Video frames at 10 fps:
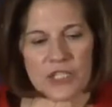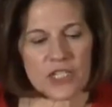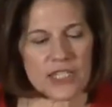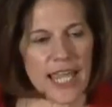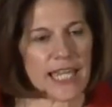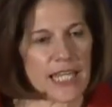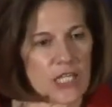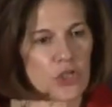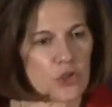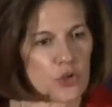me just say it
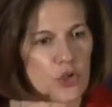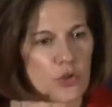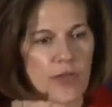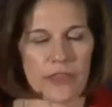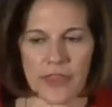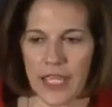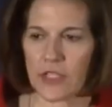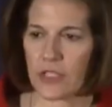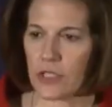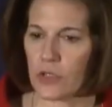is true that
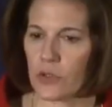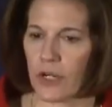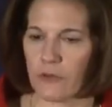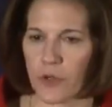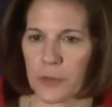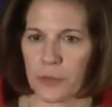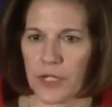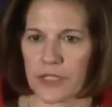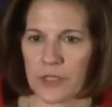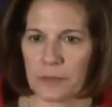thanks to former
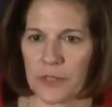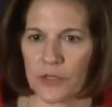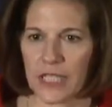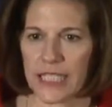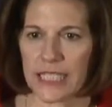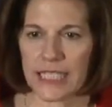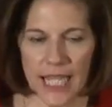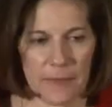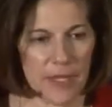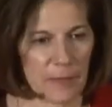President Bill Clinton,
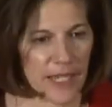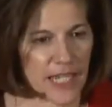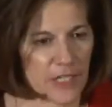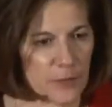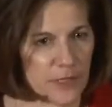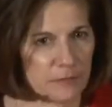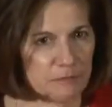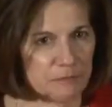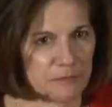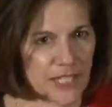I met my husband.
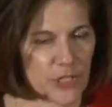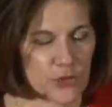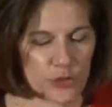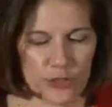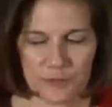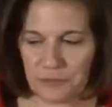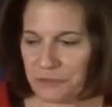That is true.